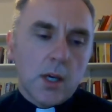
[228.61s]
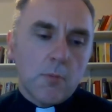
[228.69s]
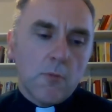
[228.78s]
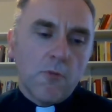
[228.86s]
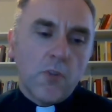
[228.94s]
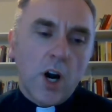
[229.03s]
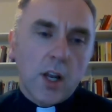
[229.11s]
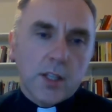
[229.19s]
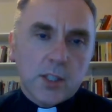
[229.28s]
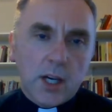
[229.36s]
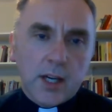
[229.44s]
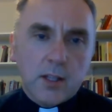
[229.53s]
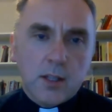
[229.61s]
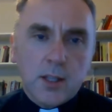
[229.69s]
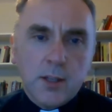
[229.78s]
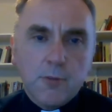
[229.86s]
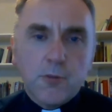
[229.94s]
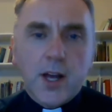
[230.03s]

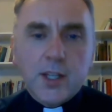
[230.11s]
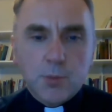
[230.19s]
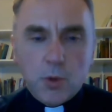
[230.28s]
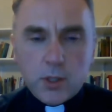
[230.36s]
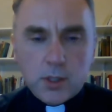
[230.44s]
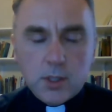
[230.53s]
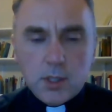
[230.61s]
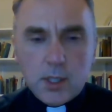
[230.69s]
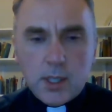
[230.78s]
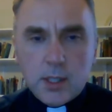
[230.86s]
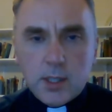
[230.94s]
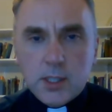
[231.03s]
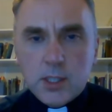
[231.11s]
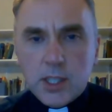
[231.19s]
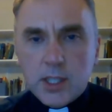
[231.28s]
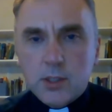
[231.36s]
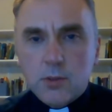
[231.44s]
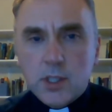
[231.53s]
volatile flashpoints in the
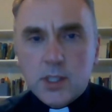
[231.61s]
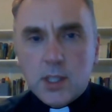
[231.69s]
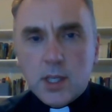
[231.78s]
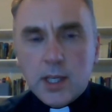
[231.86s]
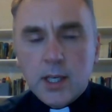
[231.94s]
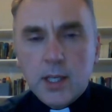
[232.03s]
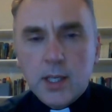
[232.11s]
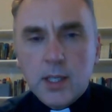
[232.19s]
States recently.